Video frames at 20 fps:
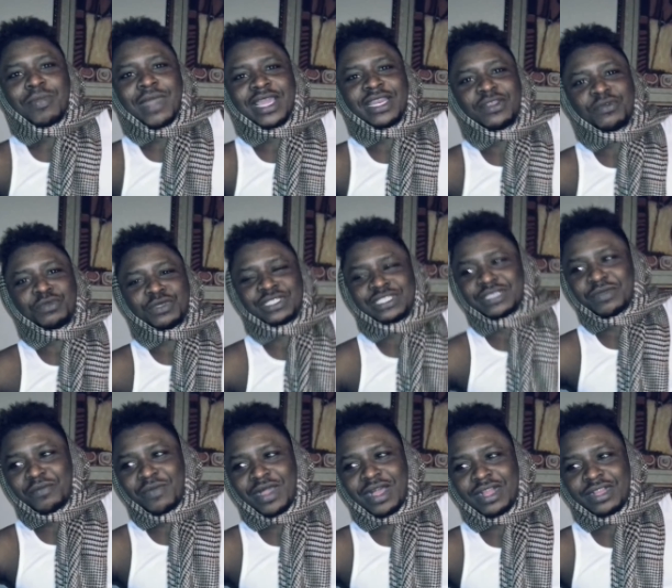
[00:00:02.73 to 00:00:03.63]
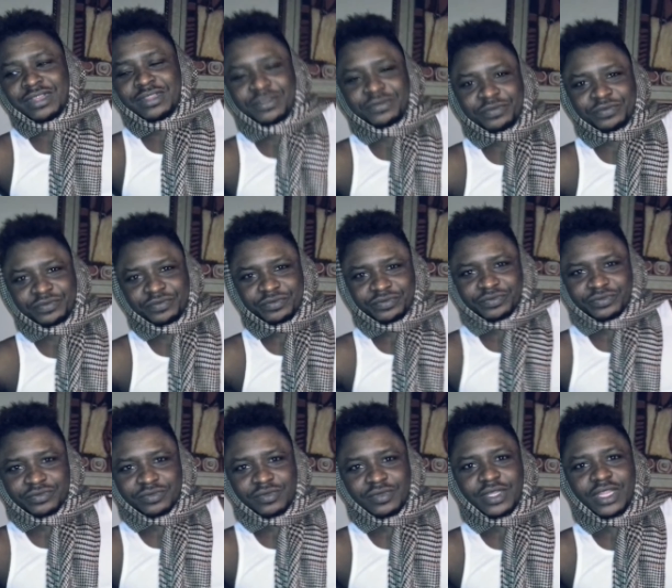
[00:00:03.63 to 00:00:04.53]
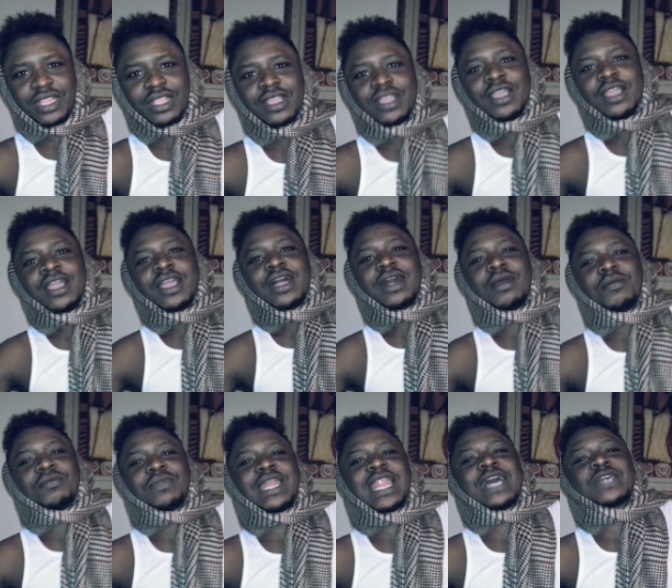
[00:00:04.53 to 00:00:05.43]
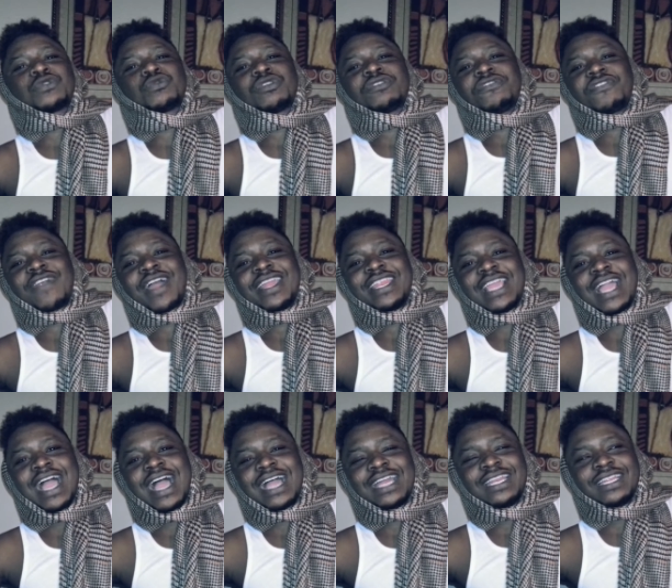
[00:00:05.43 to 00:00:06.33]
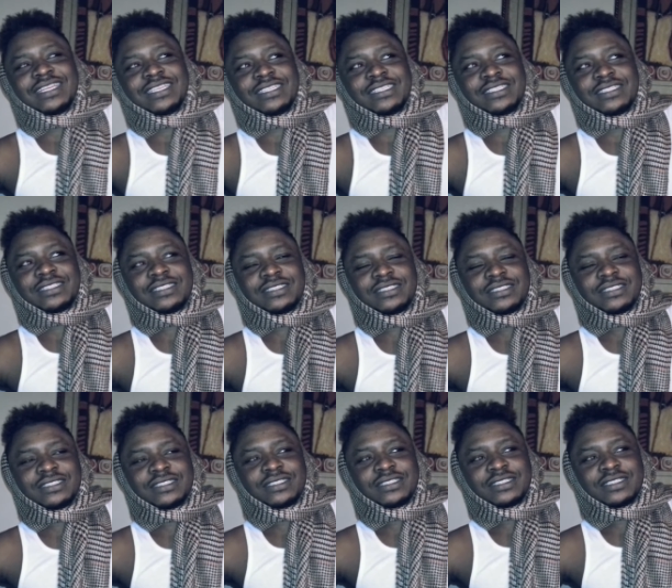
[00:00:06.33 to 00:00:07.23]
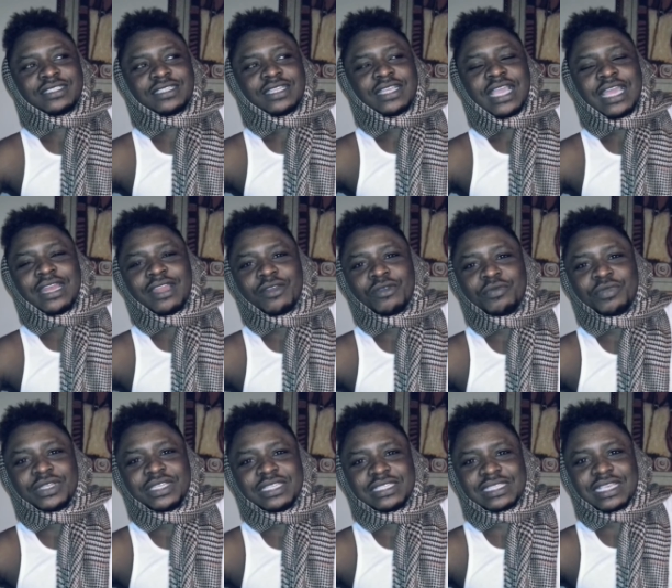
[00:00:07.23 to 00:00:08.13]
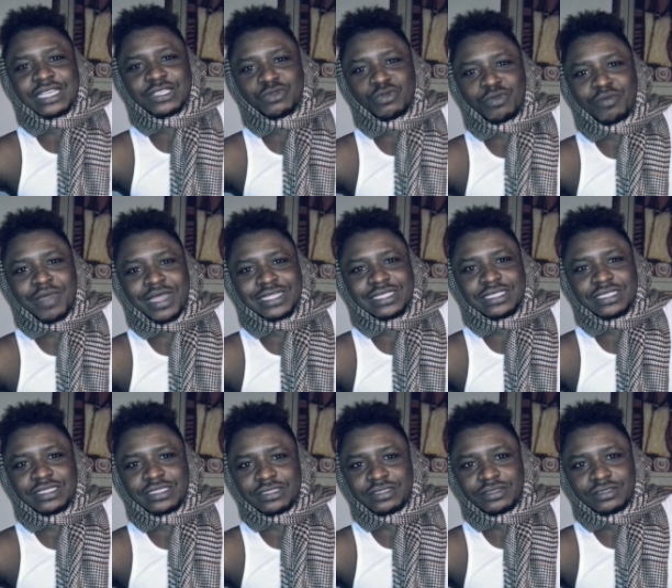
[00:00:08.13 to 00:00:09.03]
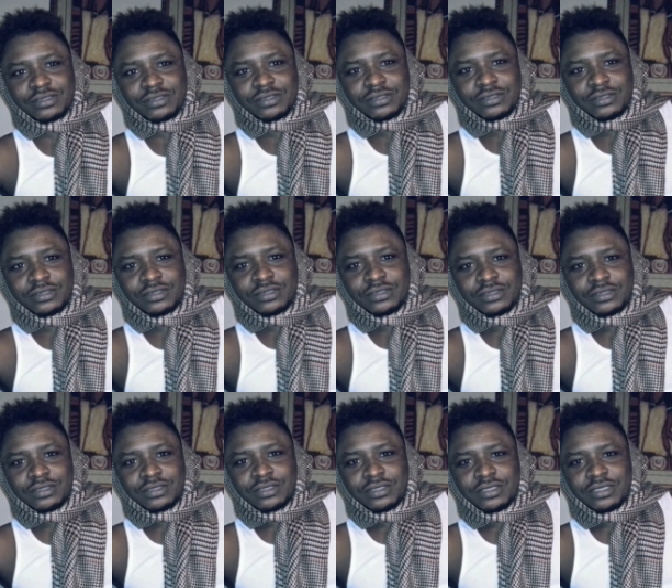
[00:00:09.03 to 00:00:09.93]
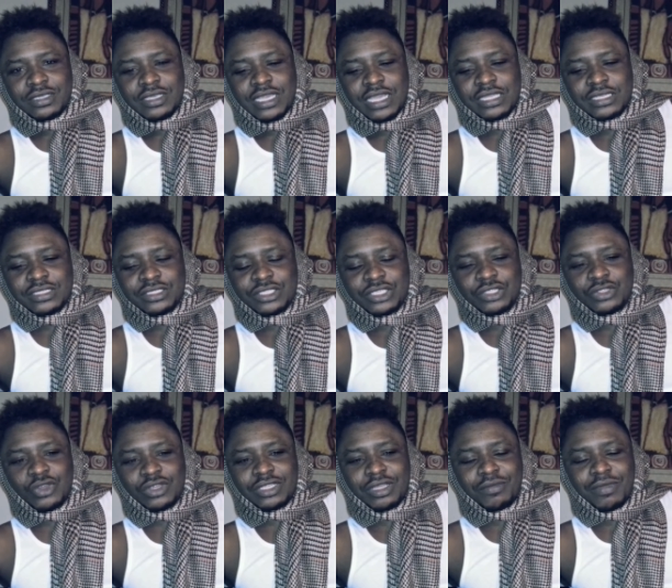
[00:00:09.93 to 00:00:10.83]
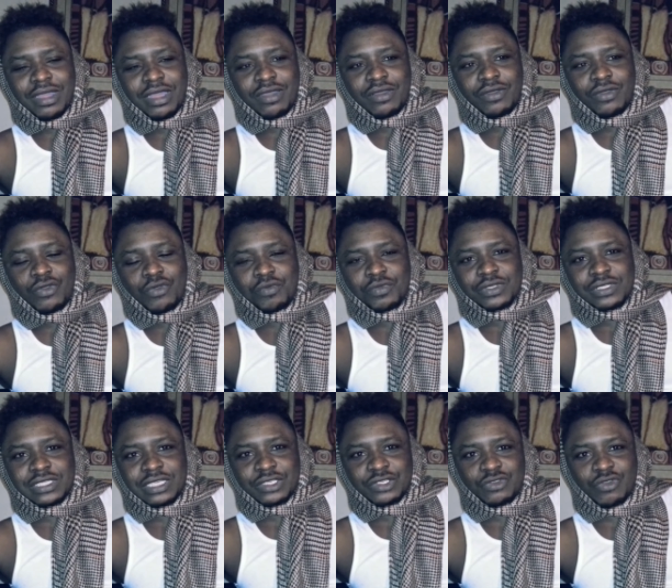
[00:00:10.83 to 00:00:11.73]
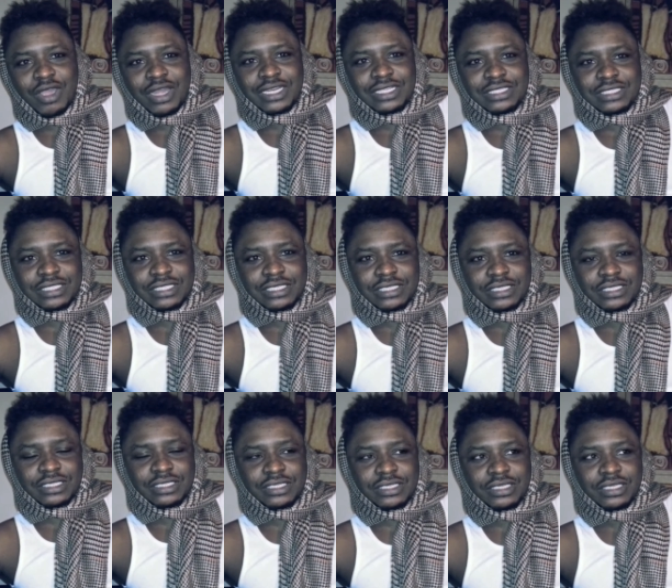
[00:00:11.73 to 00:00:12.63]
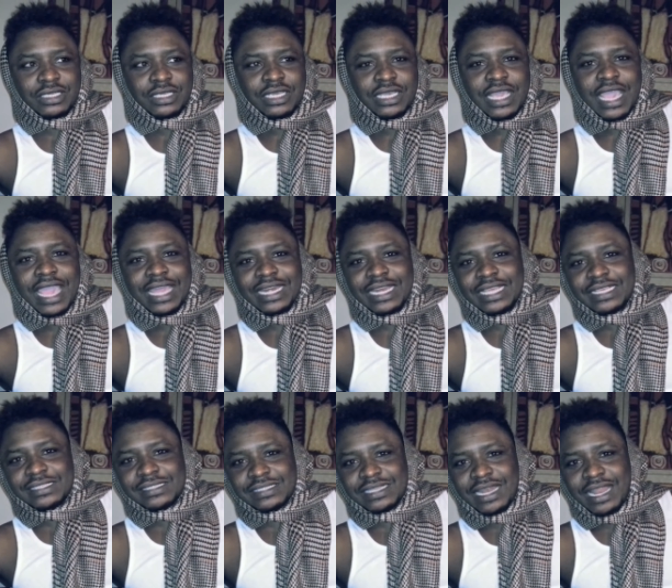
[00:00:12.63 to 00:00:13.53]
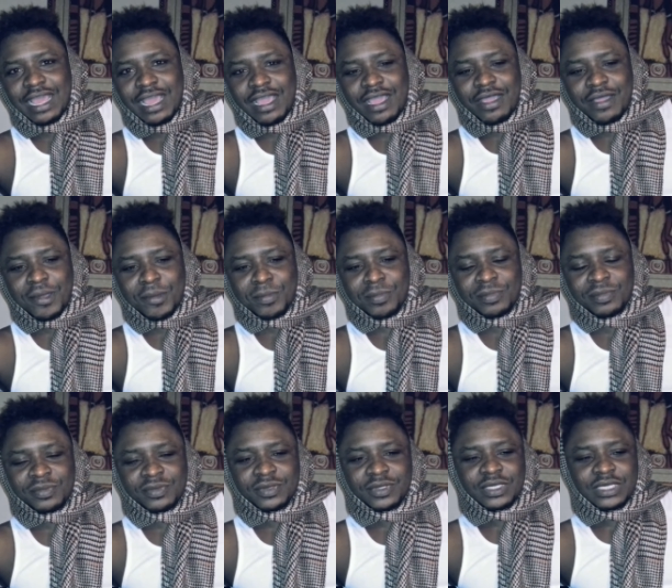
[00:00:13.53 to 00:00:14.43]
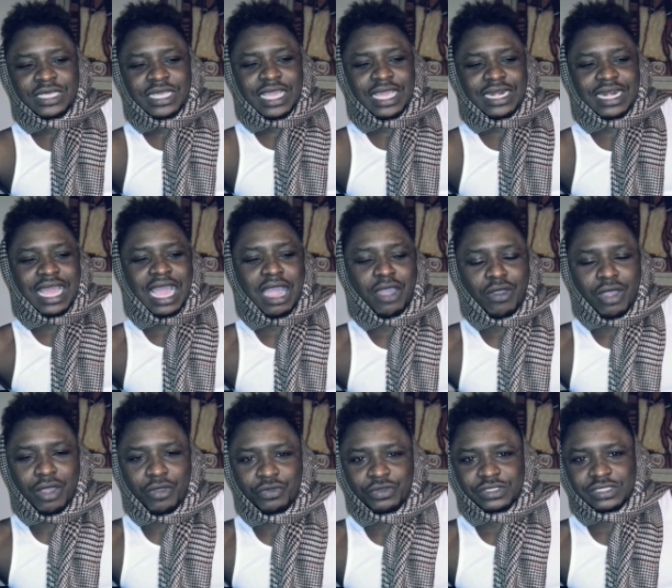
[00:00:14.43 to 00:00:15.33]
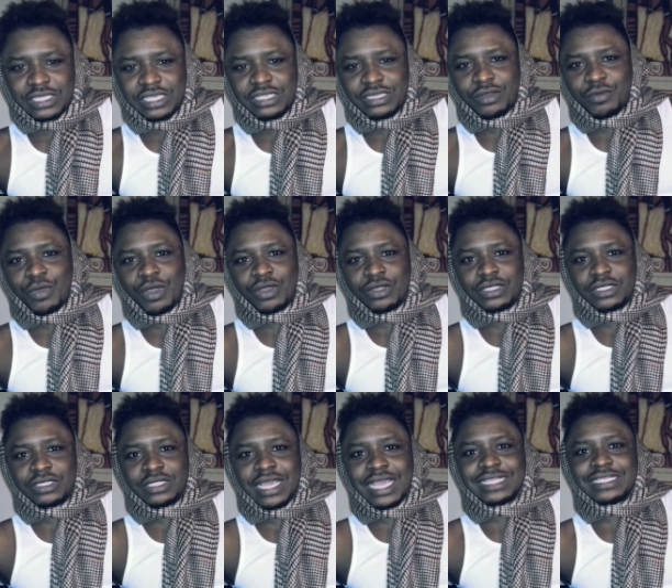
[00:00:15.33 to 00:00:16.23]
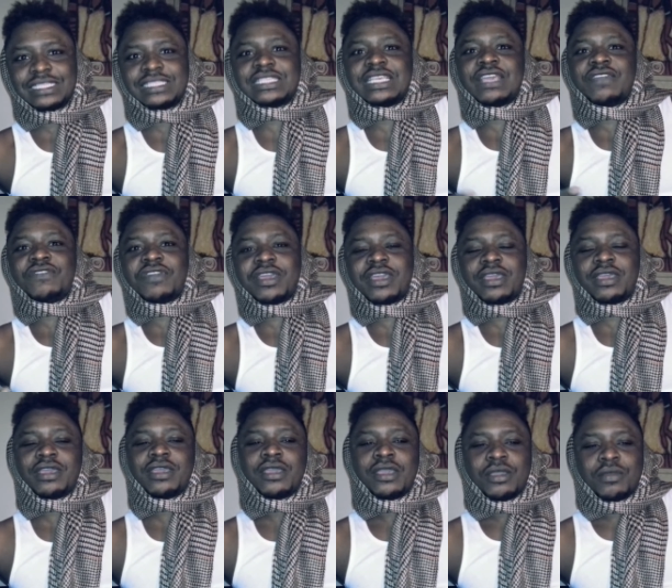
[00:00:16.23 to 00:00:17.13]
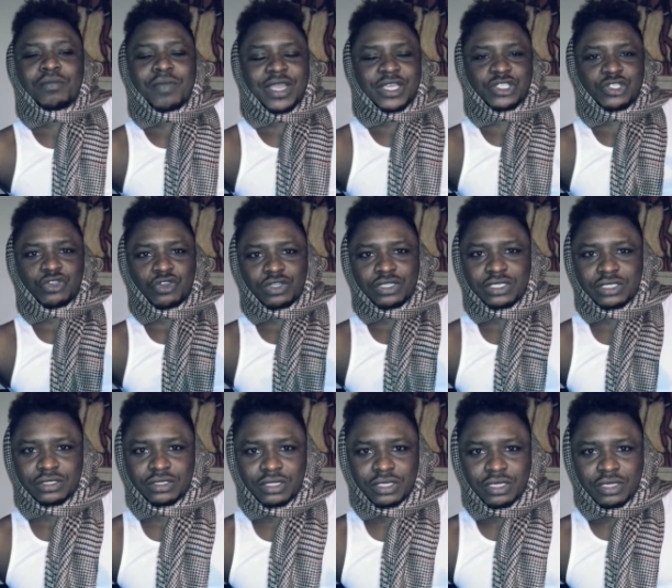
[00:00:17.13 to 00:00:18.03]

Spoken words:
My name is Jamal. Last week Friday I had a little bit discussion with my teacher, and she talked about homosexuality and Islam and how are we seeing about it. I just gave her my short